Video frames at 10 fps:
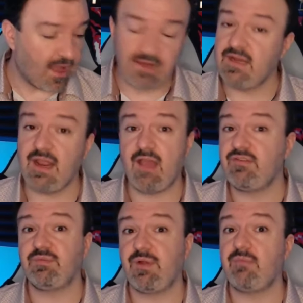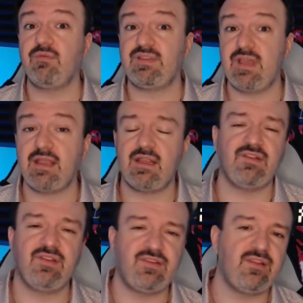I didn't have this problem with Tekken
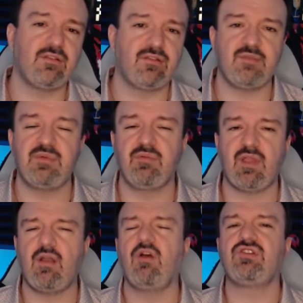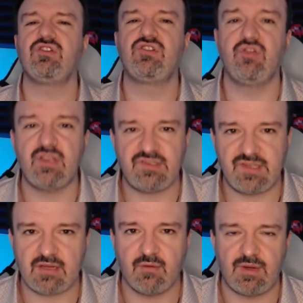because this is the other thing. People are like, oh, it's your
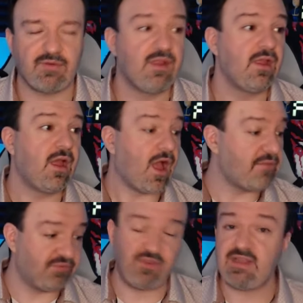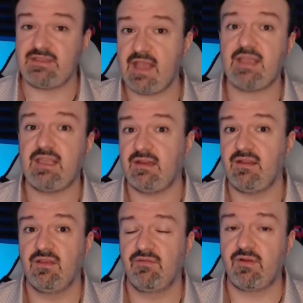joystick or whatever. I played Tekken
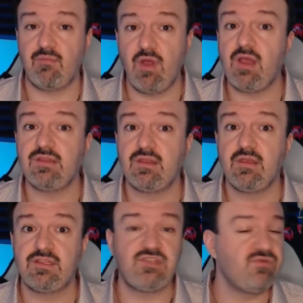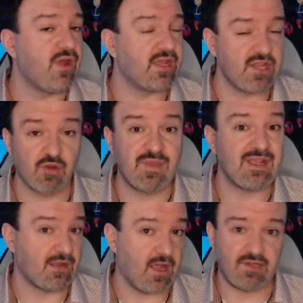for a month. Did you hear
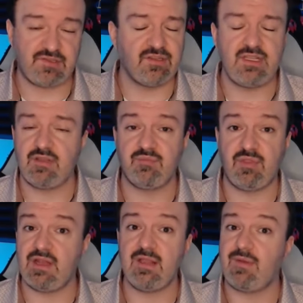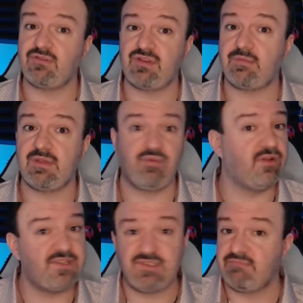me constantly complaining about dropped
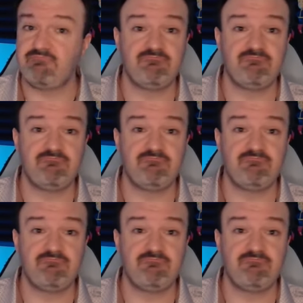inputs?